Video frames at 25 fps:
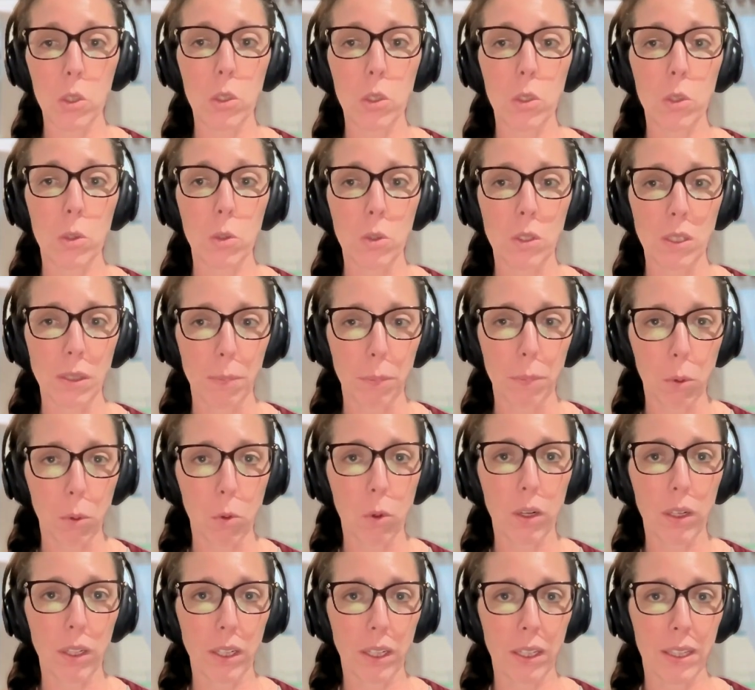to
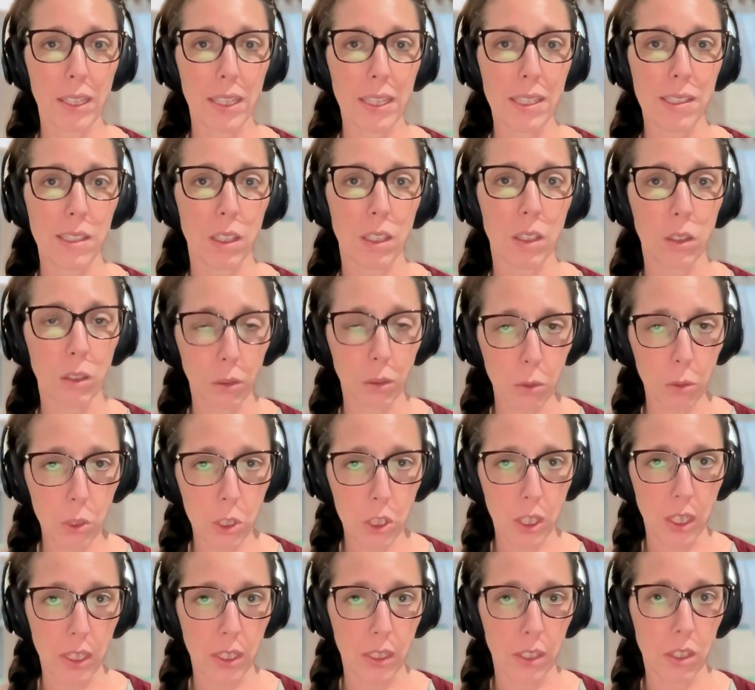support the
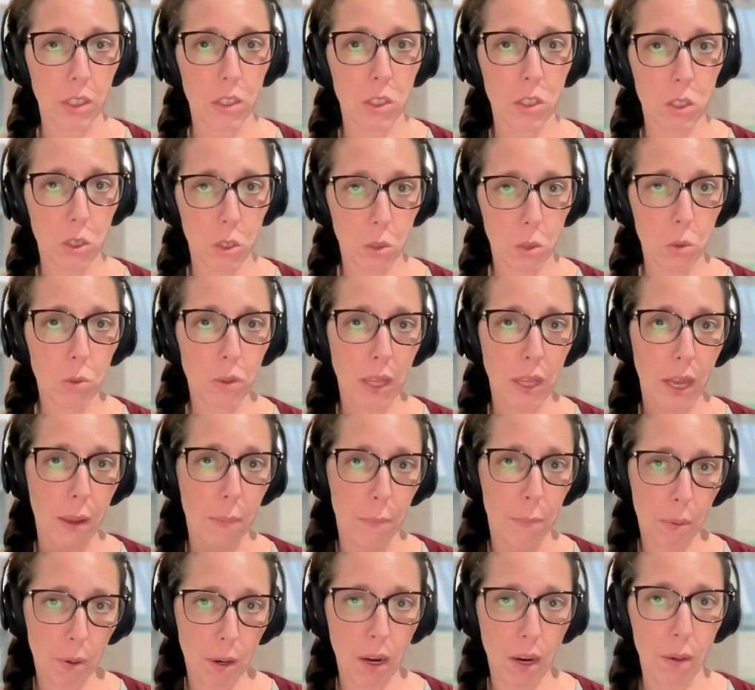solution to
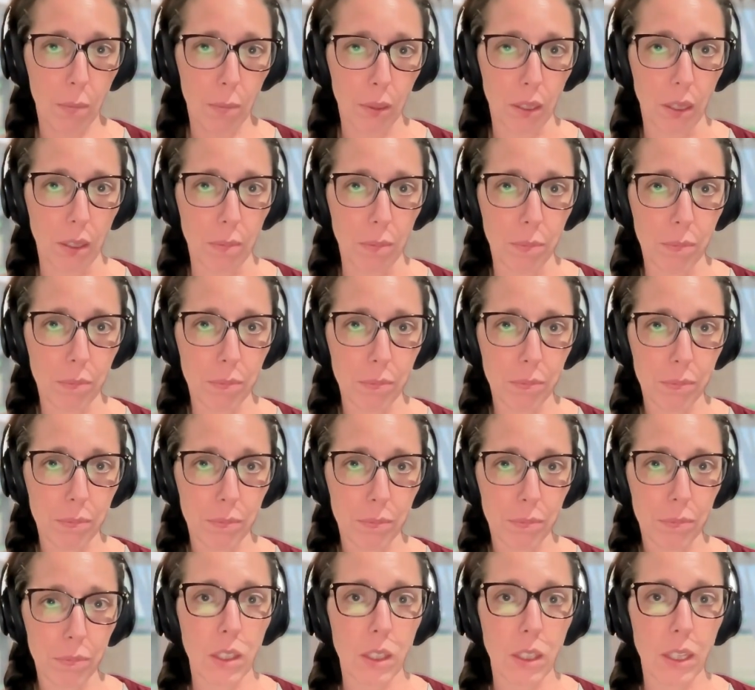that problem,
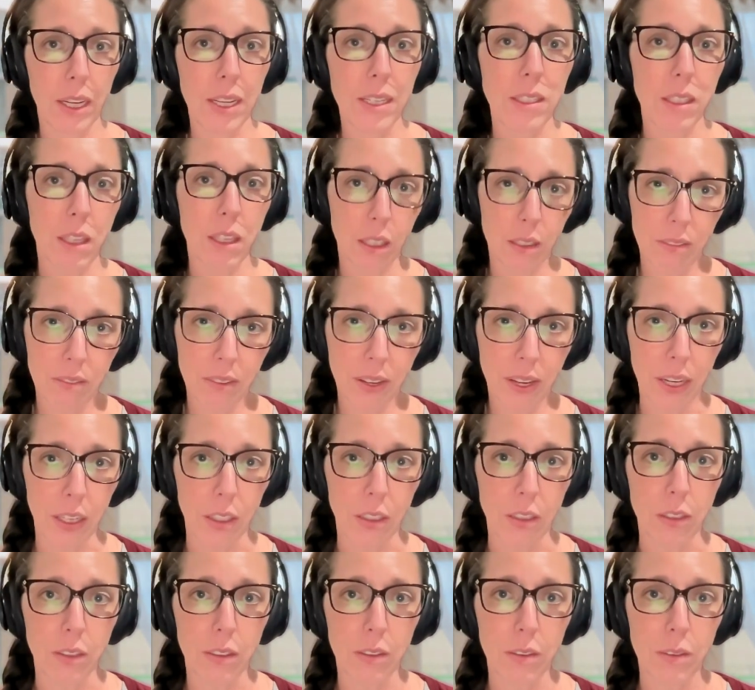it's going to
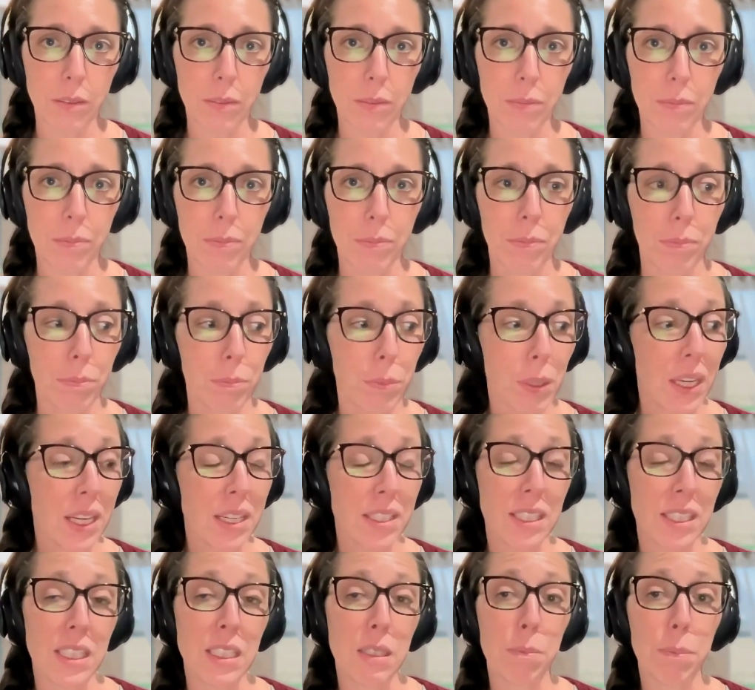fail
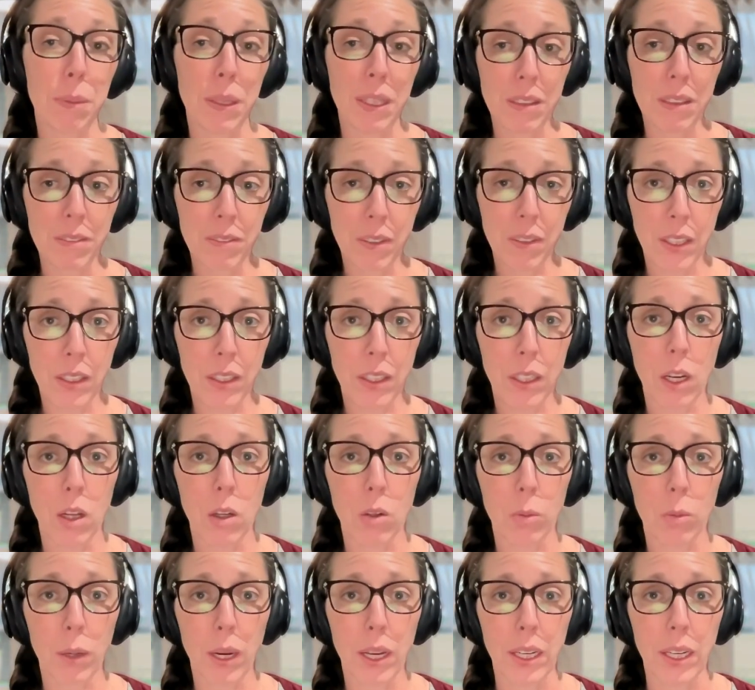because it's been failing
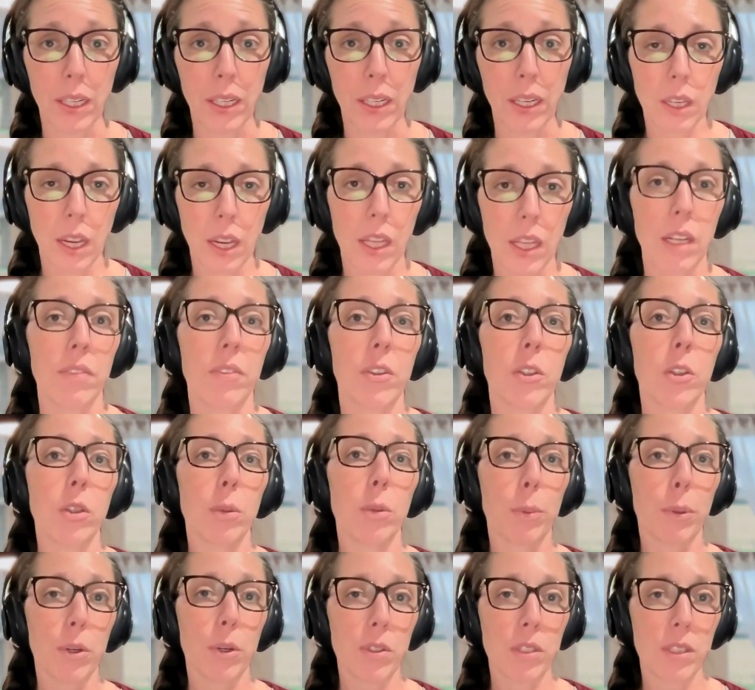already. And if you're the
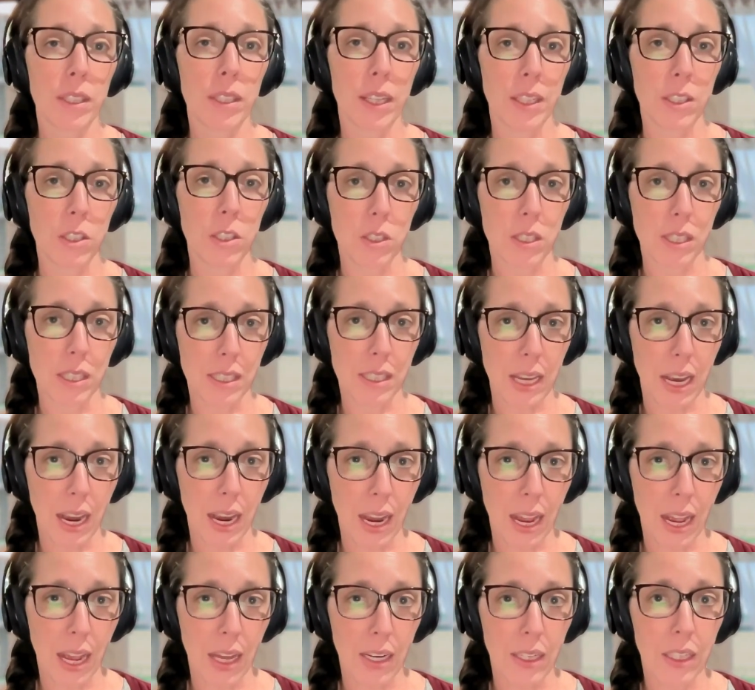person that just is
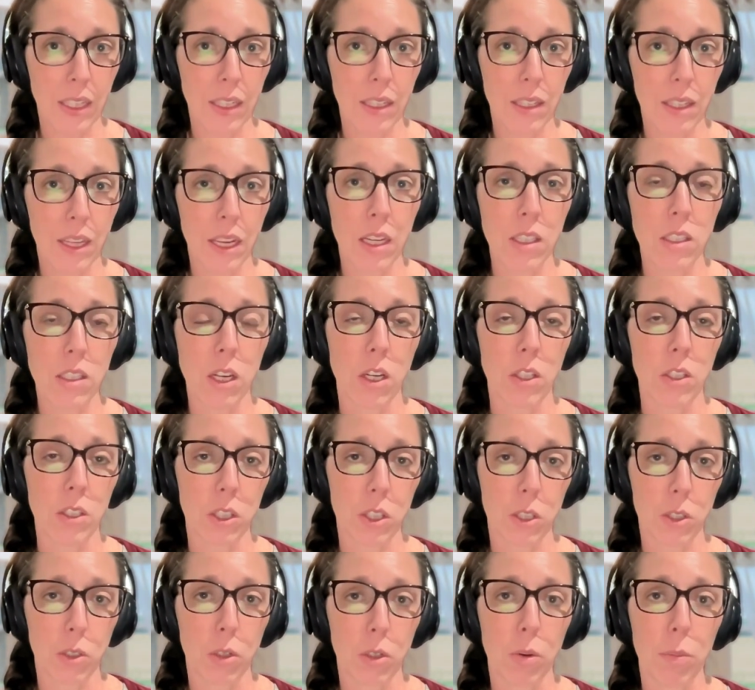adding things onto
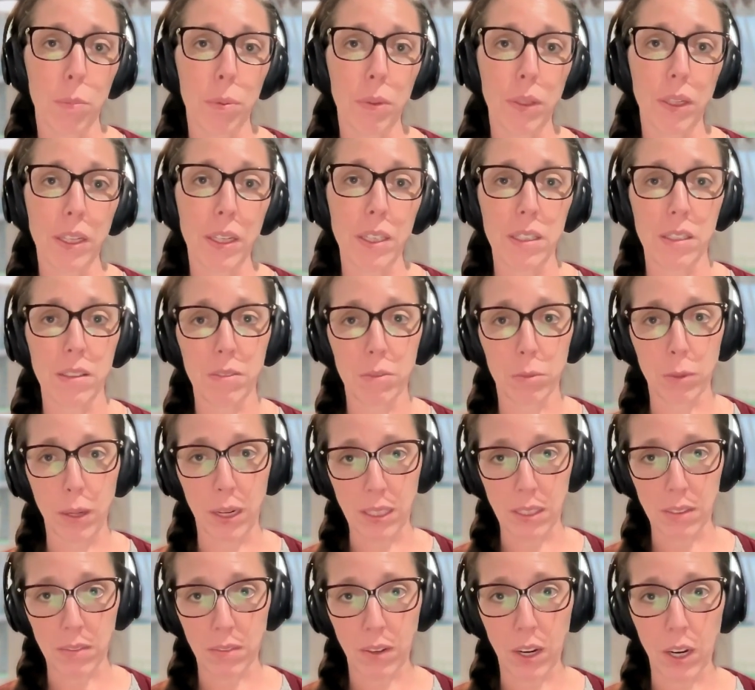your own plate to
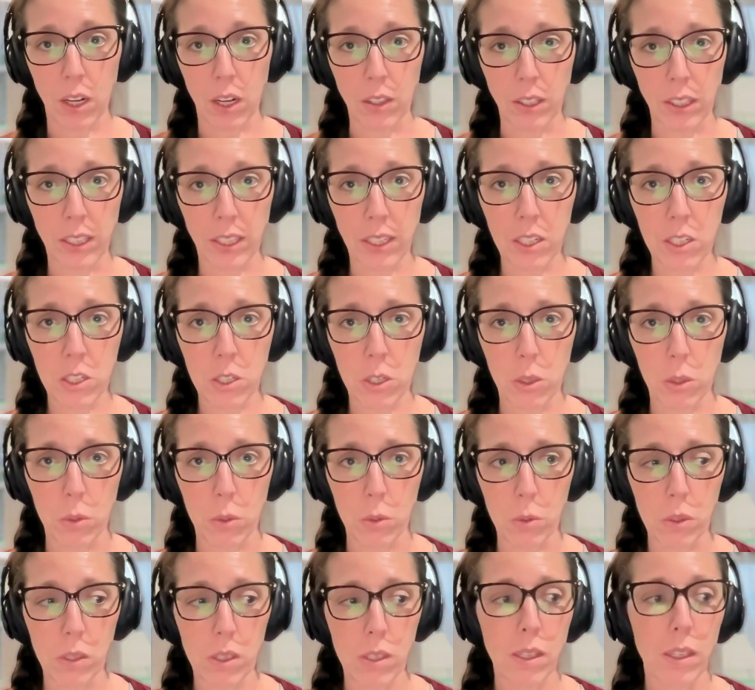rectify all the
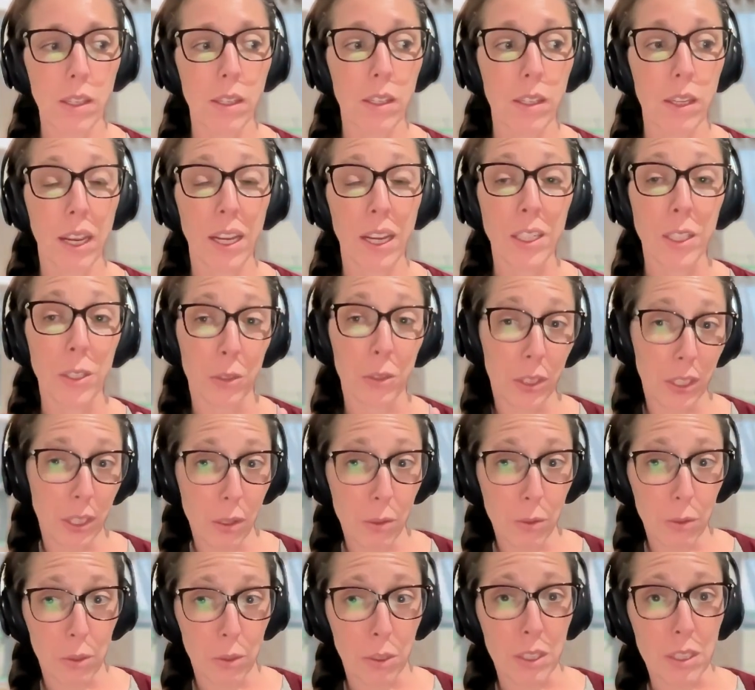issues, and you're the
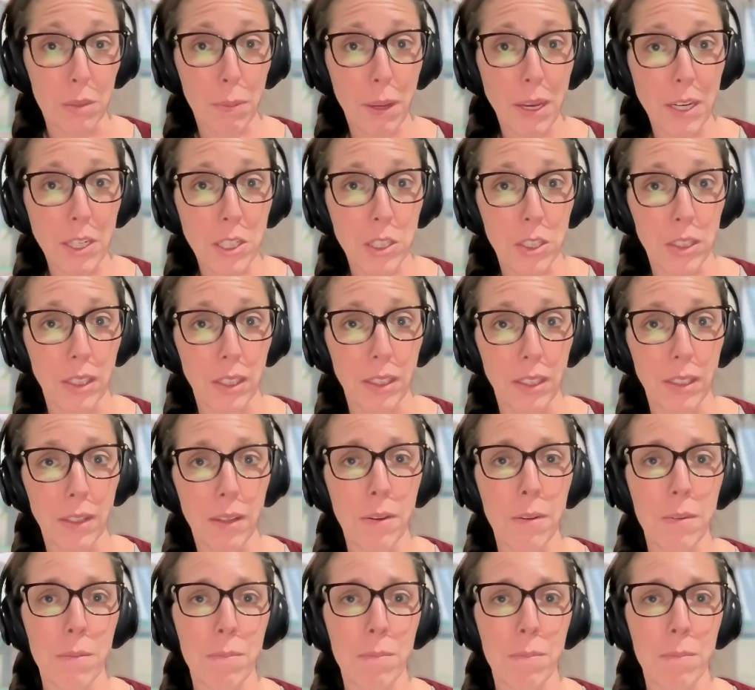owner especially,